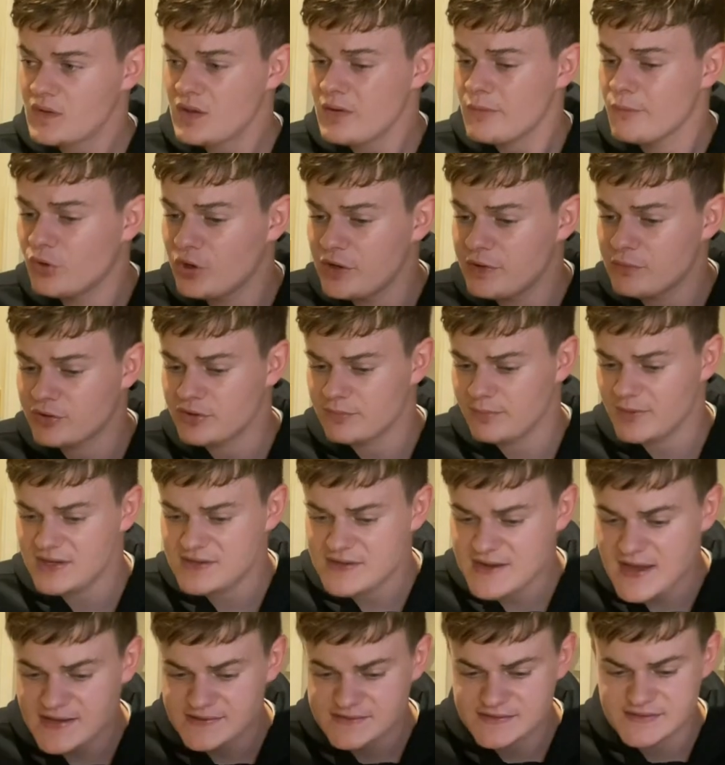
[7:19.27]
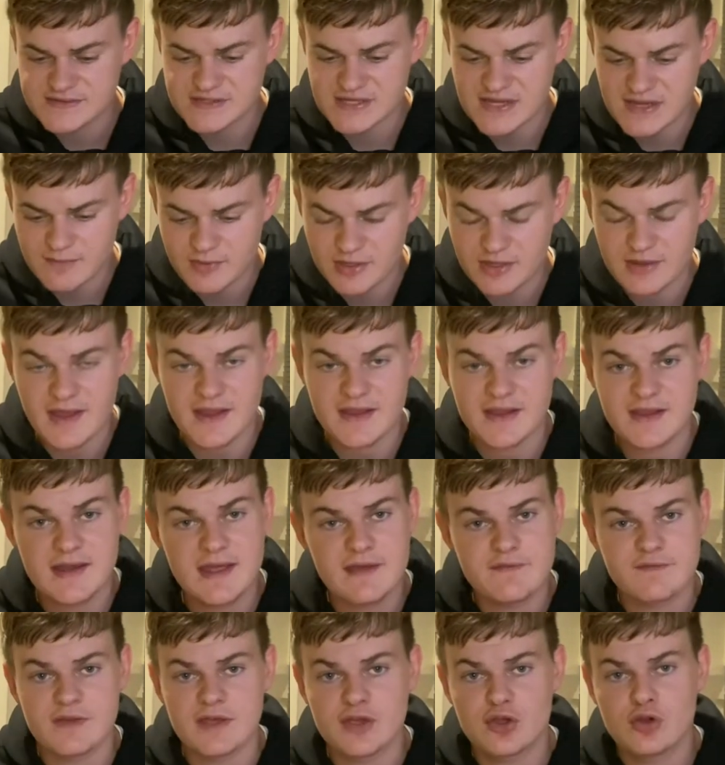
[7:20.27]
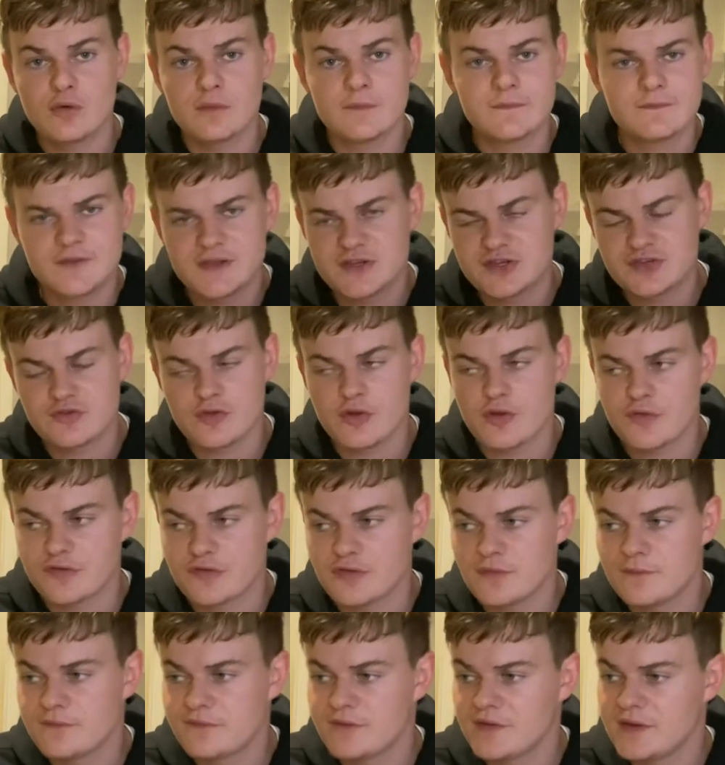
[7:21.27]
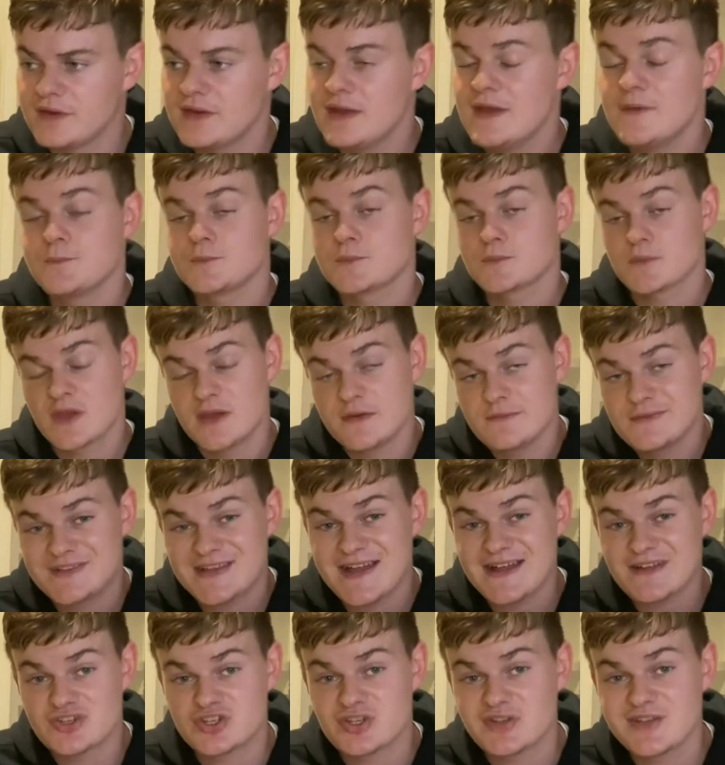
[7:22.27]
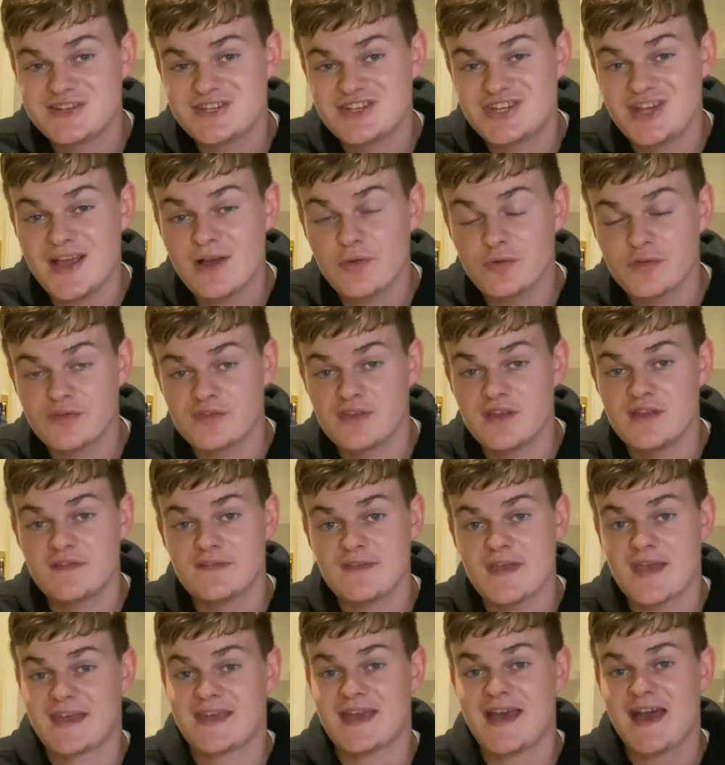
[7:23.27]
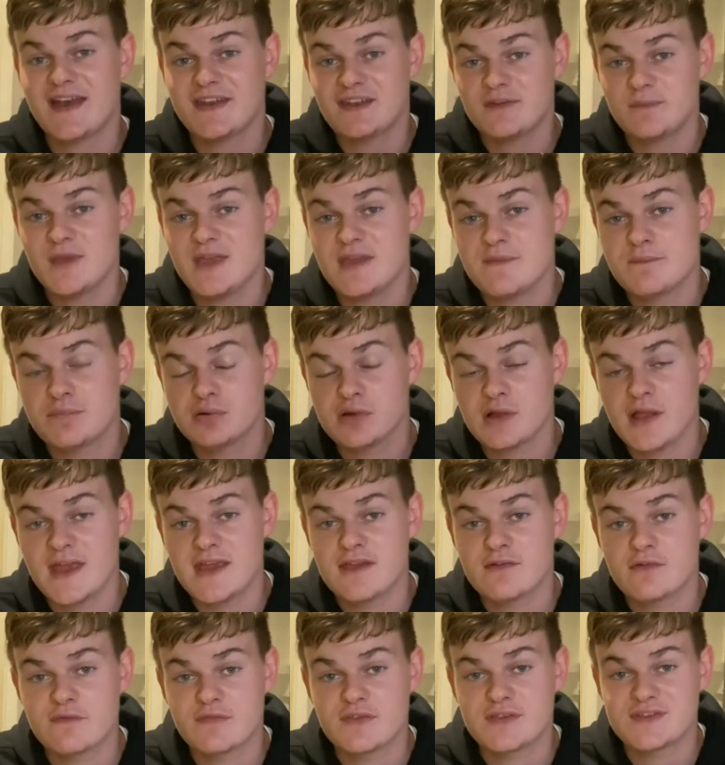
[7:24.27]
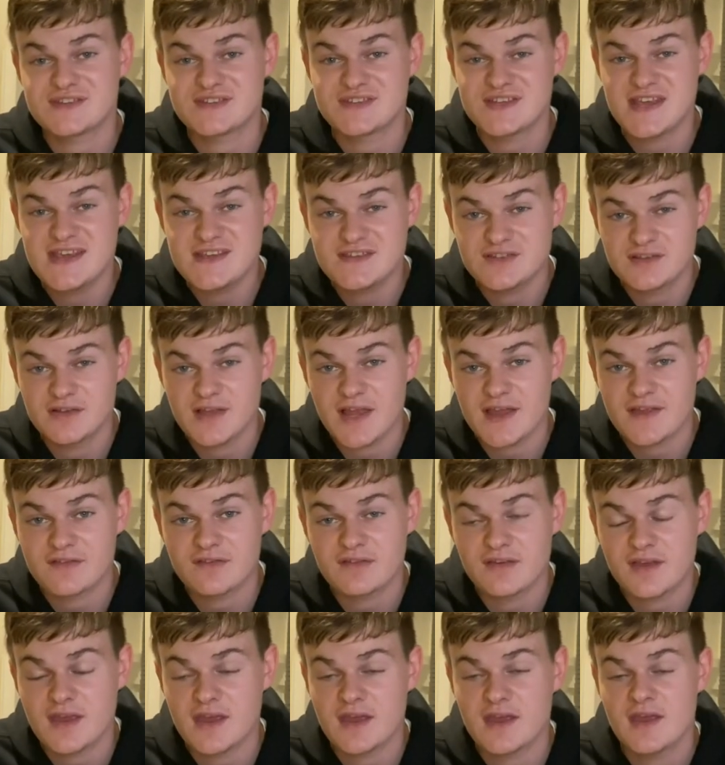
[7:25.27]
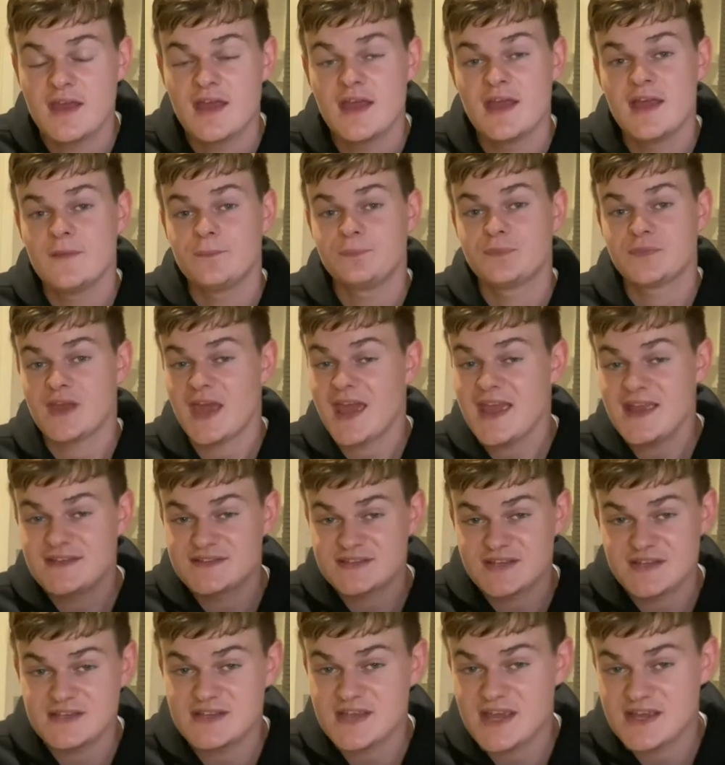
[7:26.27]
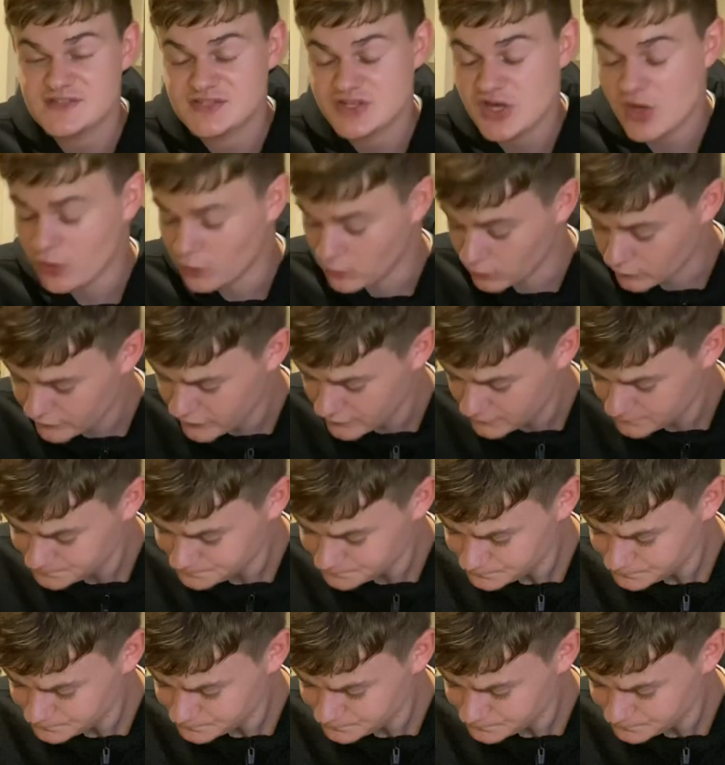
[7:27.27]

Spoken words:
but it would have been nice to see him in like an FA Cup fixture or something. He was actually Chelsea's Academy Player of the Season last year, 18 years old,